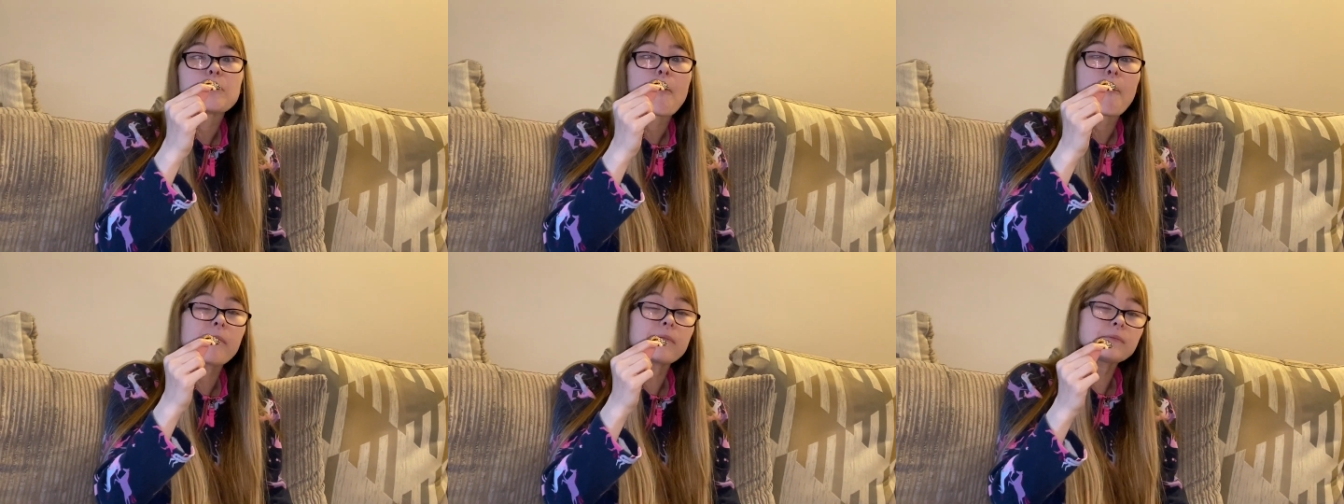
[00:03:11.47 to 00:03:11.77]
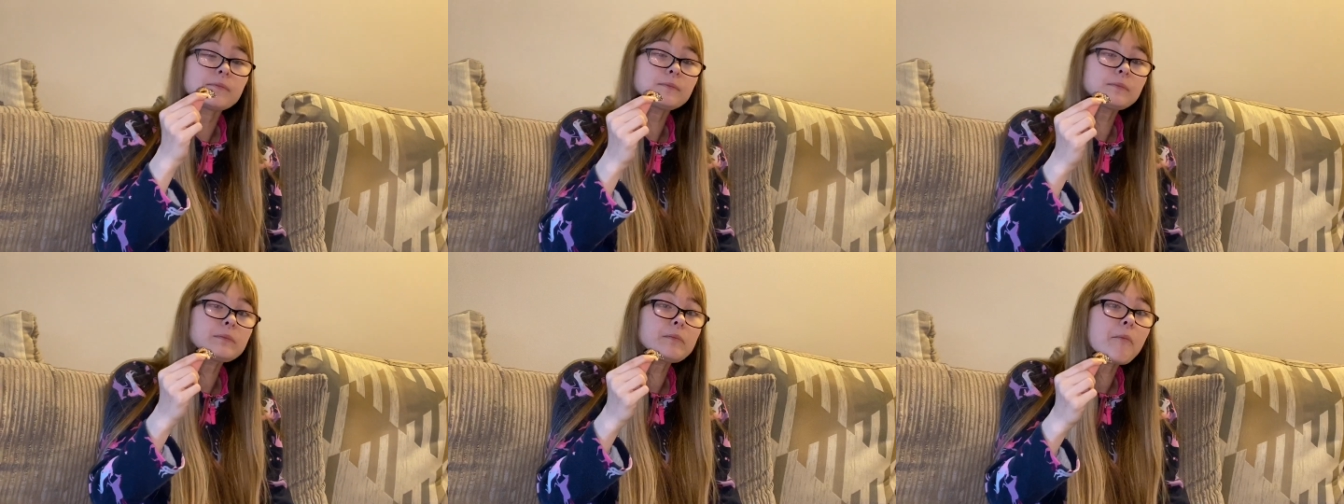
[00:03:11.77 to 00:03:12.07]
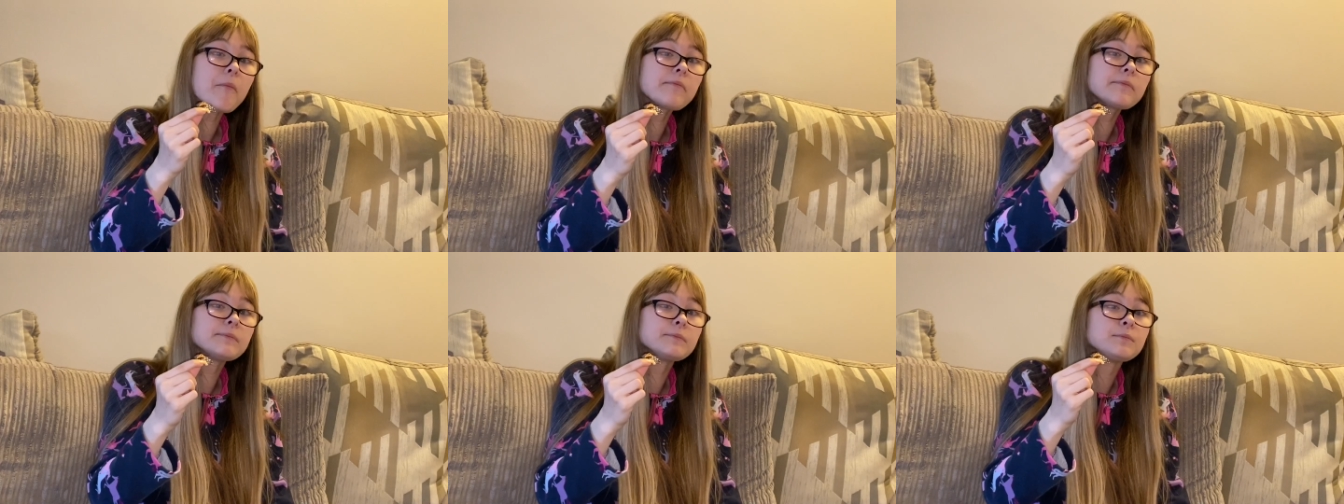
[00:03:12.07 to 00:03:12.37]
Mmm.
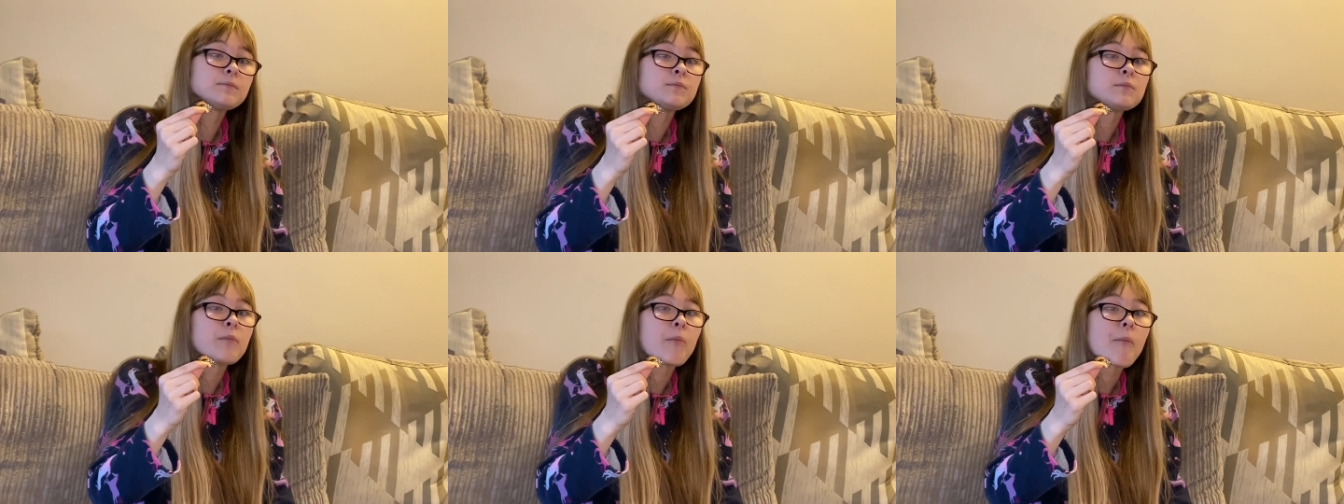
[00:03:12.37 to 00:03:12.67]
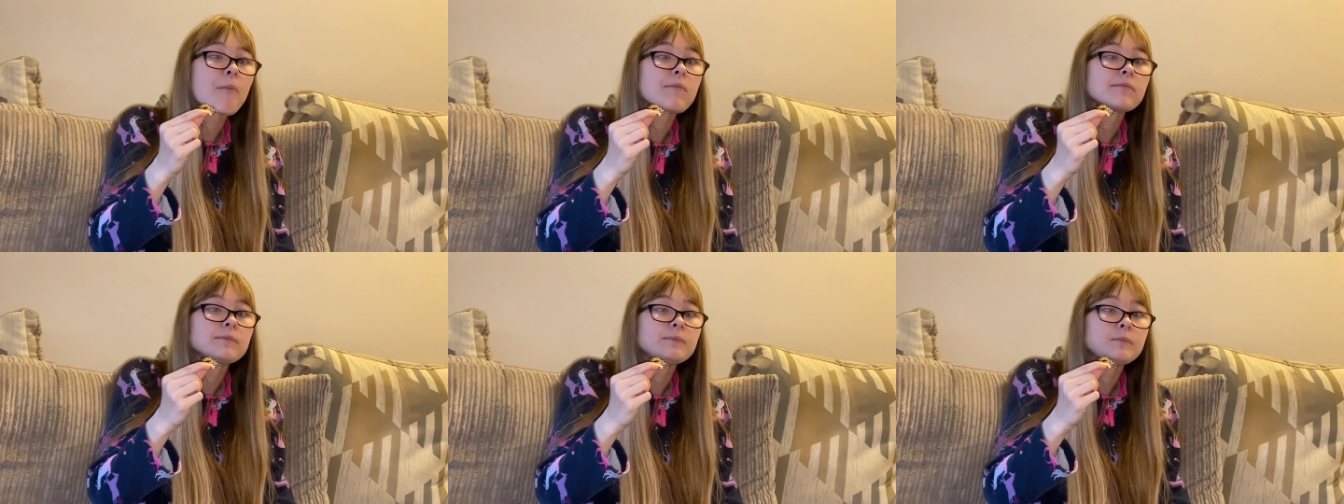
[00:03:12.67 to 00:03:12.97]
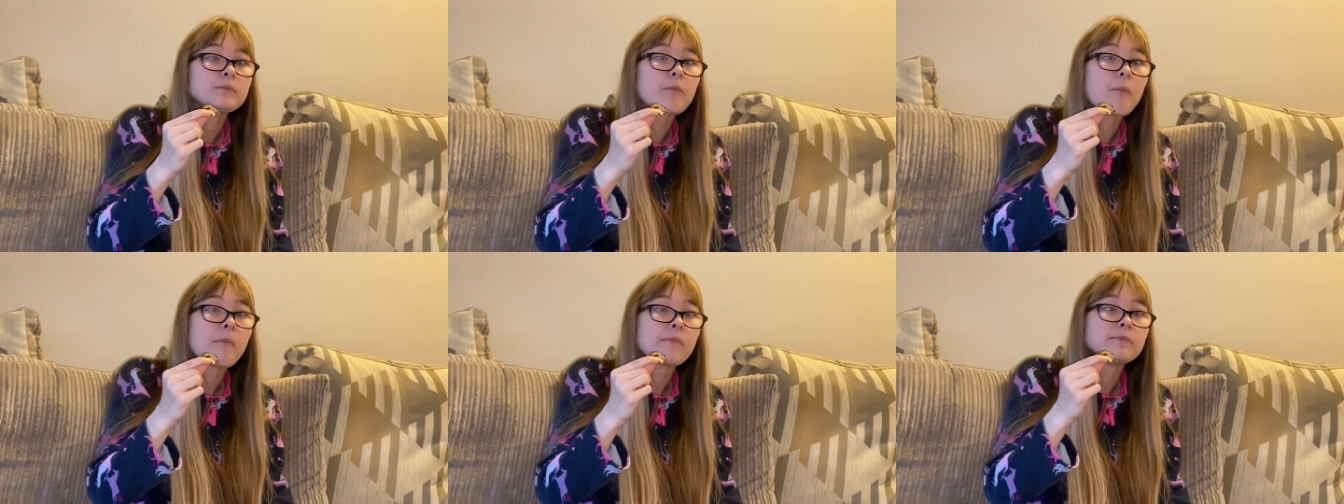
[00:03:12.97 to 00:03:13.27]

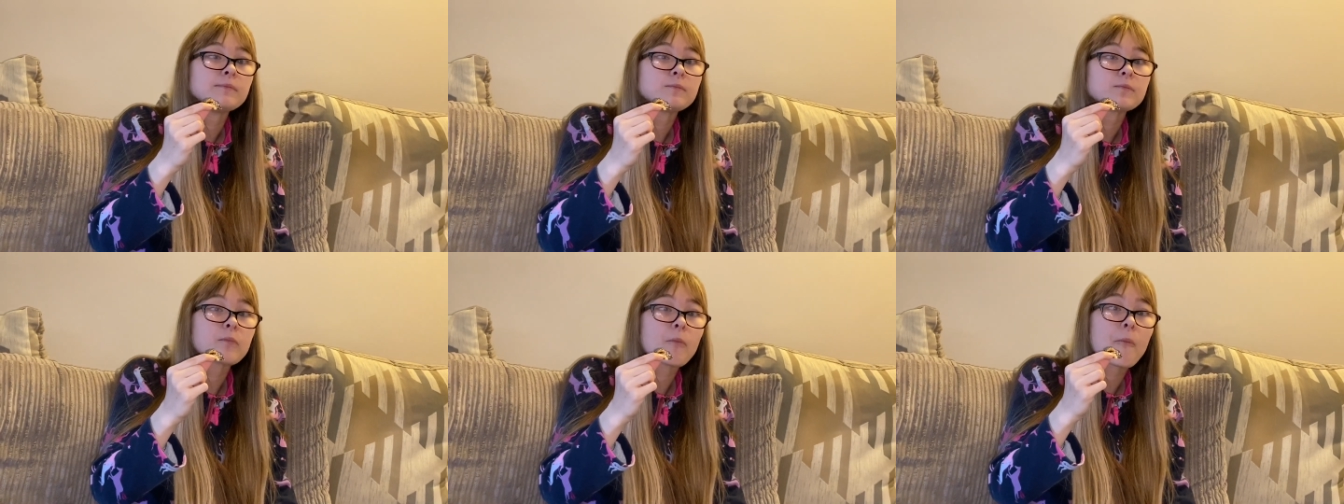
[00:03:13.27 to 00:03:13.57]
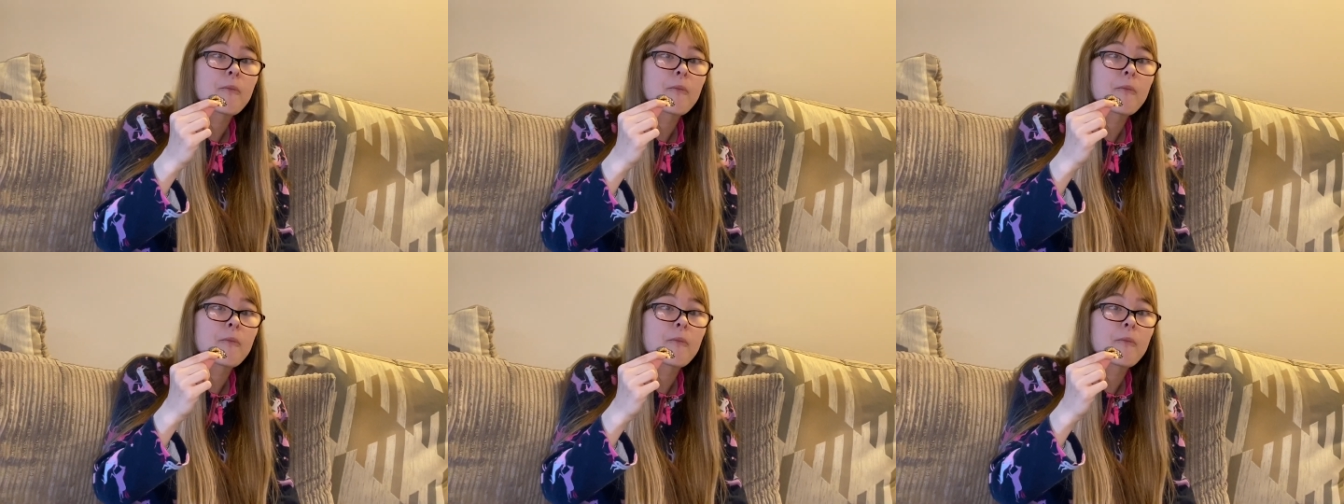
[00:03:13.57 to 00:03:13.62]
Mmm.